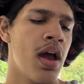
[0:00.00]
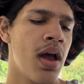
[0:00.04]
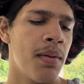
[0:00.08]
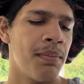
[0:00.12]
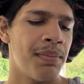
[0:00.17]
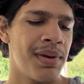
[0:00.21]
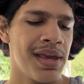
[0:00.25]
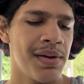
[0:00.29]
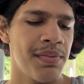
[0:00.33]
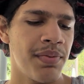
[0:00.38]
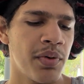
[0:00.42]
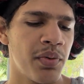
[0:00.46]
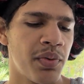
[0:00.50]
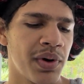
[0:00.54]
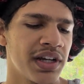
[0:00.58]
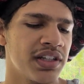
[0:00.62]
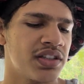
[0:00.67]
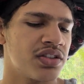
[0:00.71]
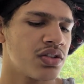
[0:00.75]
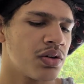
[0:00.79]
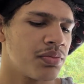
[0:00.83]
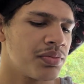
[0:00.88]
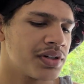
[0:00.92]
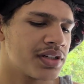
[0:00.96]
People waste
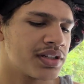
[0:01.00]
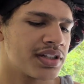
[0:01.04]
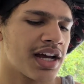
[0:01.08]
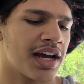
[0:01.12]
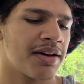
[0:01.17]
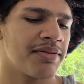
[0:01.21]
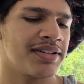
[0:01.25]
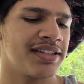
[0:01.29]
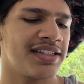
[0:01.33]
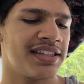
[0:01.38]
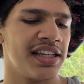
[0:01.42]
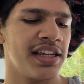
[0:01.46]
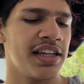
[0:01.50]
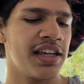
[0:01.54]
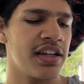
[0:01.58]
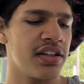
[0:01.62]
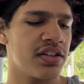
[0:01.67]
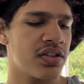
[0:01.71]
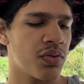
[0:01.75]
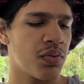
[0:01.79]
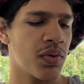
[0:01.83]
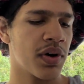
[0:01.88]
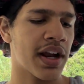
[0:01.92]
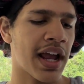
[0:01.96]
so much time in seeking
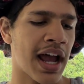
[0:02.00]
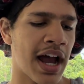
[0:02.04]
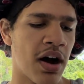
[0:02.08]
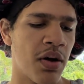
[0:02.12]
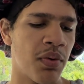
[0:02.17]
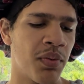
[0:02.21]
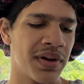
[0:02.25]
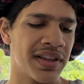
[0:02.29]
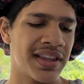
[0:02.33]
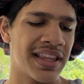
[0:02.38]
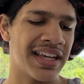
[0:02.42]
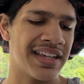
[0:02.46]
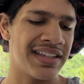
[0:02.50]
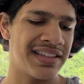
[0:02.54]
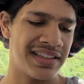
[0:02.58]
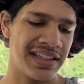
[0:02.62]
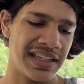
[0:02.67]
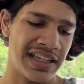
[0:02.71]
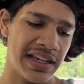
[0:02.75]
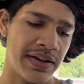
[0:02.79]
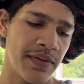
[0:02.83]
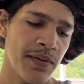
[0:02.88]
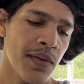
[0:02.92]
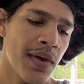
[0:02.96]
to work out what they
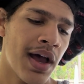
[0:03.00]
see.